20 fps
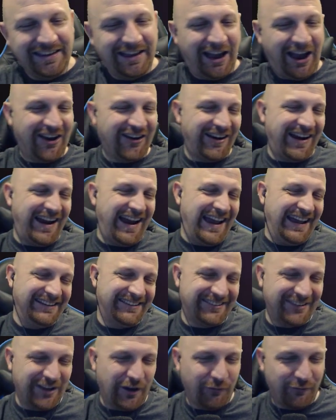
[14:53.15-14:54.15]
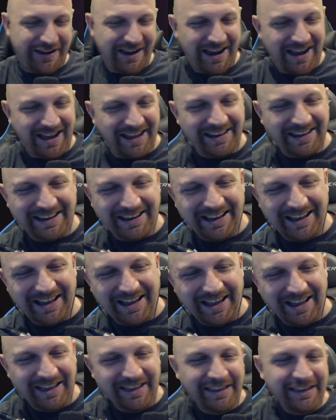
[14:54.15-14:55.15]
All right. So we got
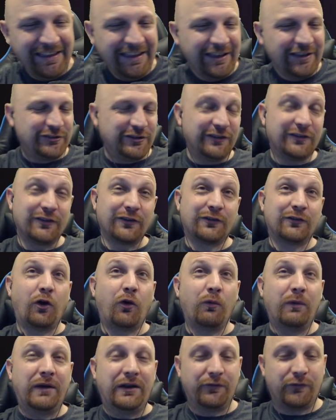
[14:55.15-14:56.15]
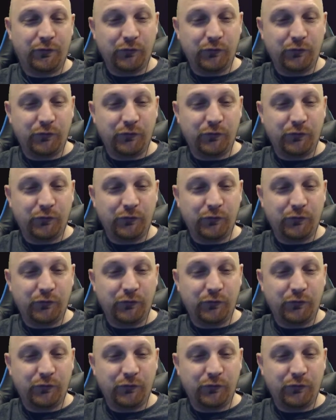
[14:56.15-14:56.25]
she's a Soul Weaver.